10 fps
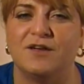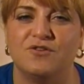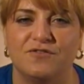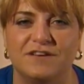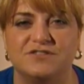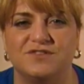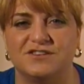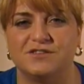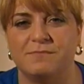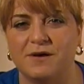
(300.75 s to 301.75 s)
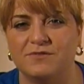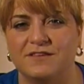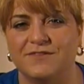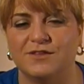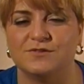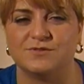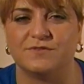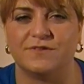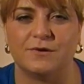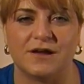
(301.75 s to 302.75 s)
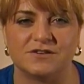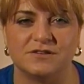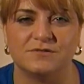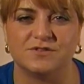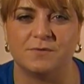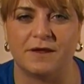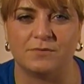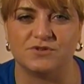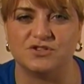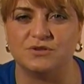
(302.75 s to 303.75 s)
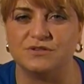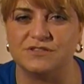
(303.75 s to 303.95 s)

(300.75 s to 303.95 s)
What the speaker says: I don't know if I stretched them out and they felt looser or if they were actually looser, but I will